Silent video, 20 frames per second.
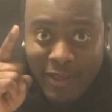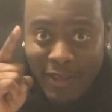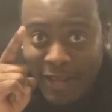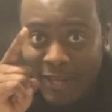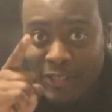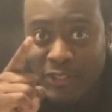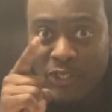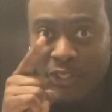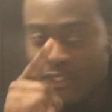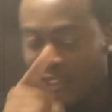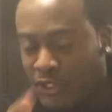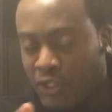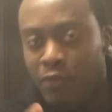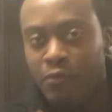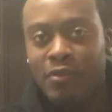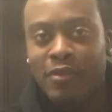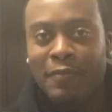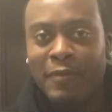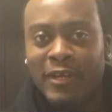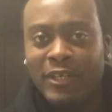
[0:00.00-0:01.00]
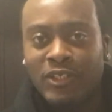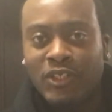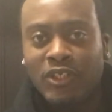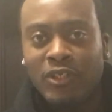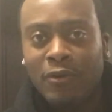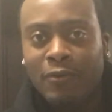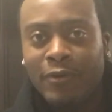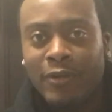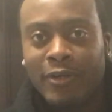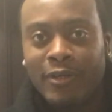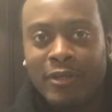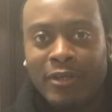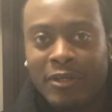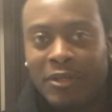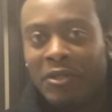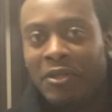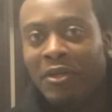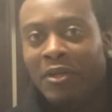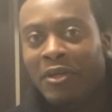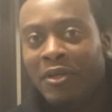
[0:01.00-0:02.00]
And she shoots him in the shoulder.
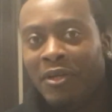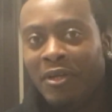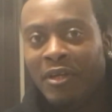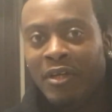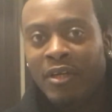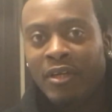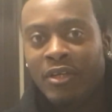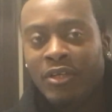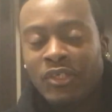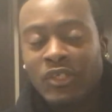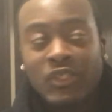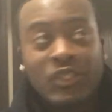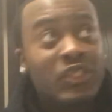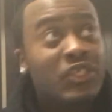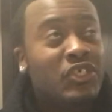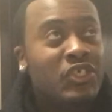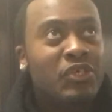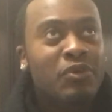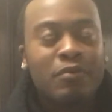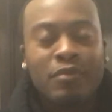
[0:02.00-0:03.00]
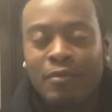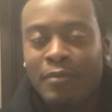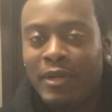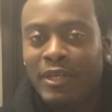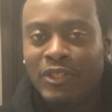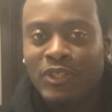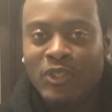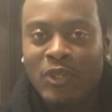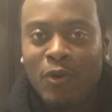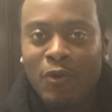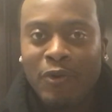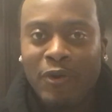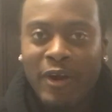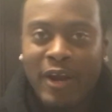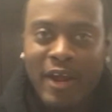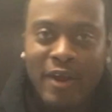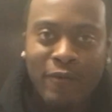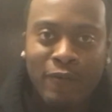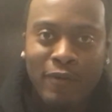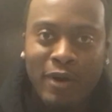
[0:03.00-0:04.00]
She shoots him in the shoulder
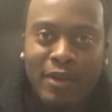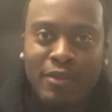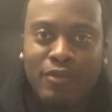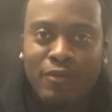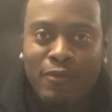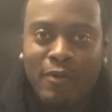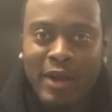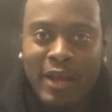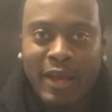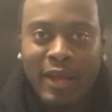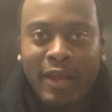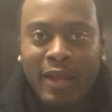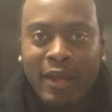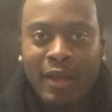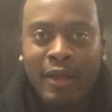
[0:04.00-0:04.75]
and runs away.